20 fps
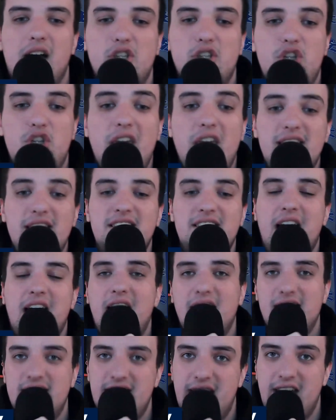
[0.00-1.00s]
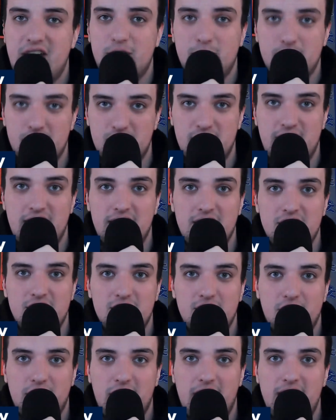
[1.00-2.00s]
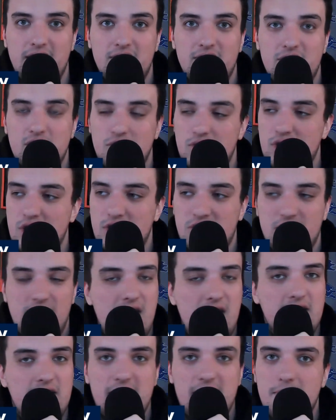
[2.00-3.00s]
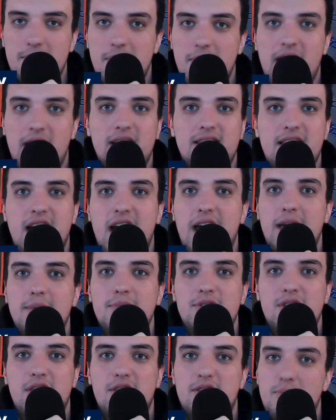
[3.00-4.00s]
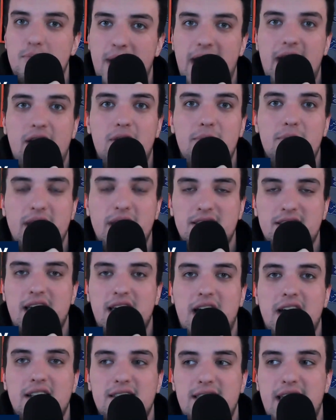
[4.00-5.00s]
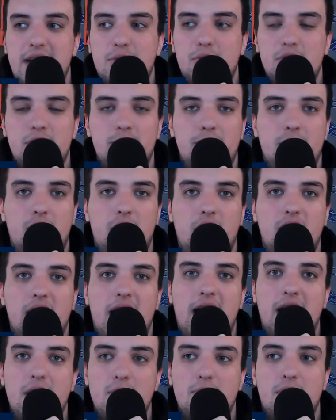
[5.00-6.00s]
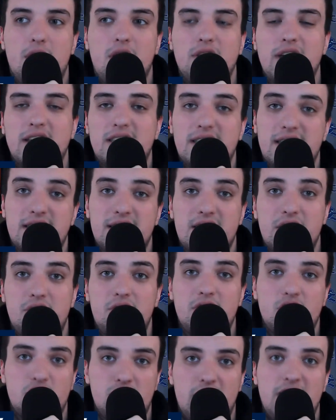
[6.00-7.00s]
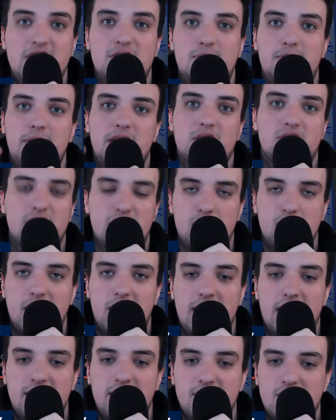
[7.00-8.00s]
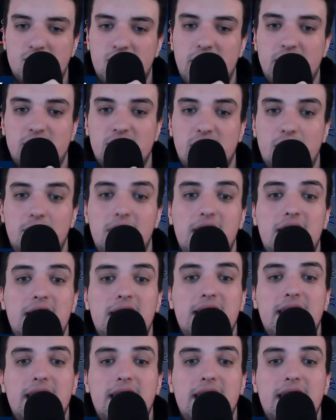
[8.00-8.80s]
Chase contact percentage, okay? So just the amount of times the batter makes contact with the ball on a ball that's considered a chase pitch that's well out of the strike zone